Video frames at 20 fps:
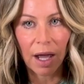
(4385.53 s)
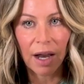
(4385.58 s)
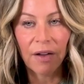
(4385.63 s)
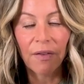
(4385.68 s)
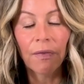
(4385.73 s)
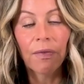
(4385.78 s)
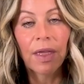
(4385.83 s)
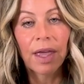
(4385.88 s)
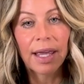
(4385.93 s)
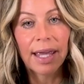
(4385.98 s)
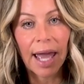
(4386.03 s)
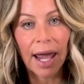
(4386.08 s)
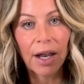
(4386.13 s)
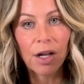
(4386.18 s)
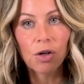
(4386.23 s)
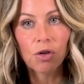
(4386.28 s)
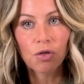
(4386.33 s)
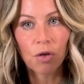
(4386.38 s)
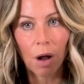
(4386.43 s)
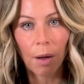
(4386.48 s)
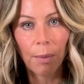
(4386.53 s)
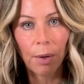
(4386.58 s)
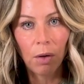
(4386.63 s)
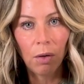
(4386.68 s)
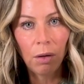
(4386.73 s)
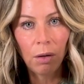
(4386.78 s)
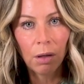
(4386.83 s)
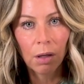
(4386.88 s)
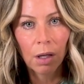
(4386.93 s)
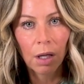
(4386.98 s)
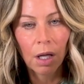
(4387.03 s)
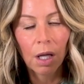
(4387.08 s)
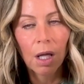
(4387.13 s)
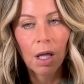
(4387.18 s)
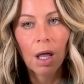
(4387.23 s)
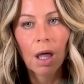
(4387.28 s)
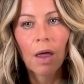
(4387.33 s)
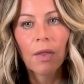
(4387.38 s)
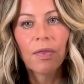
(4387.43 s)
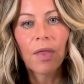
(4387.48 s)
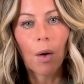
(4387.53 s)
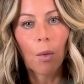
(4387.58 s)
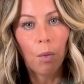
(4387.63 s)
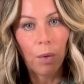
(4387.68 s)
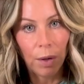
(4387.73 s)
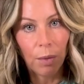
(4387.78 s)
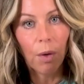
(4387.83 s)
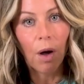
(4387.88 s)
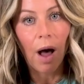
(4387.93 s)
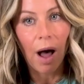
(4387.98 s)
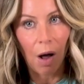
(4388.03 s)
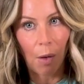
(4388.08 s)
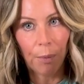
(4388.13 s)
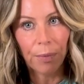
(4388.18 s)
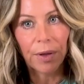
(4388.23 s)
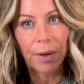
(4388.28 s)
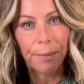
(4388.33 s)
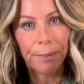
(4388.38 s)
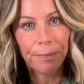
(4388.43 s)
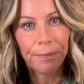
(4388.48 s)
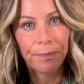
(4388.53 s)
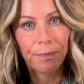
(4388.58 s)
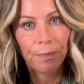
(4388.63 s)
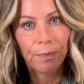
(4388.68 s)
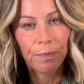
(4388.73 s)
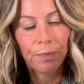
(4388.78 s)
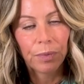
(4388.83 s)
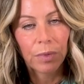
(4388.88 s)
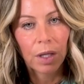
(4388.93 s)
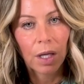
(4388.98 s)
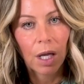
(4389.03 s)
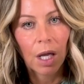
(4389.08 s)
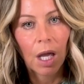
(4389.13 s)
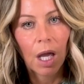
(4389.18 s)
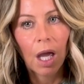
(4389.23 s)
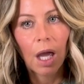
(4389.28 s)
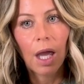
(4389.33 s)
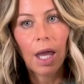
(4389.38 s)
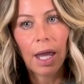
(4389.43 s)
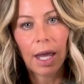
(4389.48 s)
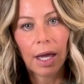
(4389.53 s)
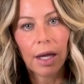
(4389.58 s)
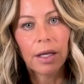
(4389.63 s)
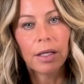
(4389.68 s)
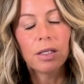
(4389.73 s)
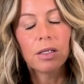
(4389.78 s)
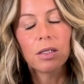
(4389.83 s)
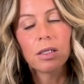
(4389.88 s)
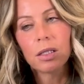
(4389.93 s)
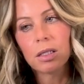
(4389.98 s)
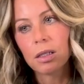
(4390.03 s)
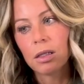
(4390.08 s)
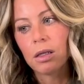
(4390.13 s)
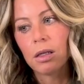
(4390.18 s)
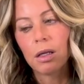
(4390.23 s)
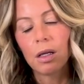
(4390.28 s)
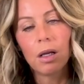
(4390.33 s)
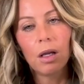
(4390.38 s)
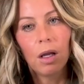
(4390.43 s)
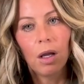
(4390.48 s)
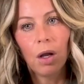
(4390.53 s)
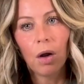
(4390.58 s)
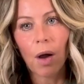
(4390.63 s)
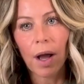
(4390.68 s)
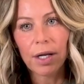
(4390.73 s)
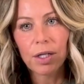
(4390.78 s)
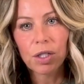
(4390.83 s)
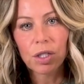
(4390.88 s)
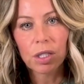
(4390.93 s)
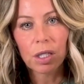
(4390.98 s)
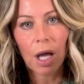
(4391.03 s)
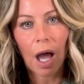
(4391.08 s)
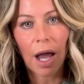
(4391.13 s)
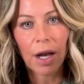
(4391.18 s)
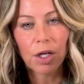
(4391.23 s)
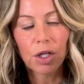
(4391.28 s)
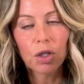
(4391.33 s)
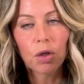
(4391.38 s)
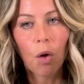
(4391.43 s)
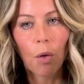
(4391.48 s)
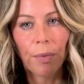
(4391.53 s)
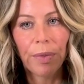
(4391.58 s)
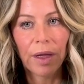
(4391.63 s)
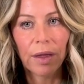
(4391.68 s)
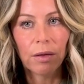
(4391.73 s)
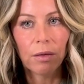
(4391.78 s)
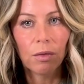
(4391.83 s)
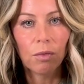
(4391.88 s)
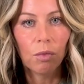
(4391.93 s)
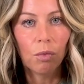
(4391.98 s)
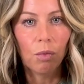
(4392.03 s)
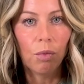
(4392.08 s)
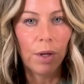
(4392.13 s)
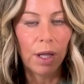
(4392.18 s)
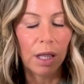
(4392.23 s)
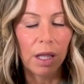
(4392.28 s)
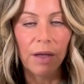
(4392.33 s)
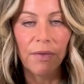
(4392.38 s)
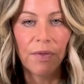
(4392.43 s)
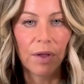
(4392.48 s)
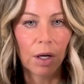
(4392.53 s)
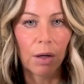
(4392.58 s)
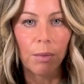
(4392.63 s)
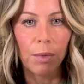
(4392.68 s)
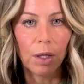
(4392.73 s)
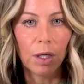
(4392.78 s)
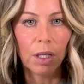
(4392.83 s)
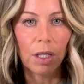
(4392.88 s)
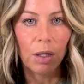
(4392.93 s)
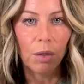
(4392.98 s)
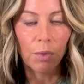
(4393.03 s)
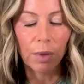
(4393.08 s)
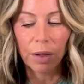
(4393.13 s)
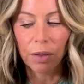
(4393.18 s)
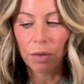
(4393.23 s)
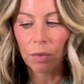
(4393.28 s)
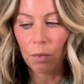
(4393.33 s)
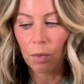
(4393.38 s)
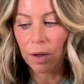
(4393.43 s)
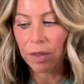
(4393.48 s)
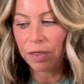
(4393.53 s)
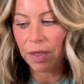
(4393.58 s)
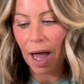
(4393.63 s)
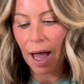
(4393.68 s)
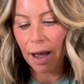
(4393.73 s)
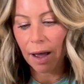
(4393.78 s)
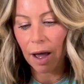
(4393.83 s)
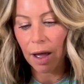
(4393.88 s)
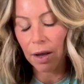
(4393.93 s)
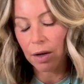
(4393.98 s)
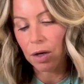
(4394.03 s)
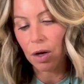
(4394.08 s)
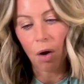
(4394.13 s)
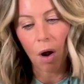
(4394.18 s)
And if they get in trouble, that we will help them. And I just hope that we leave the community with that kind.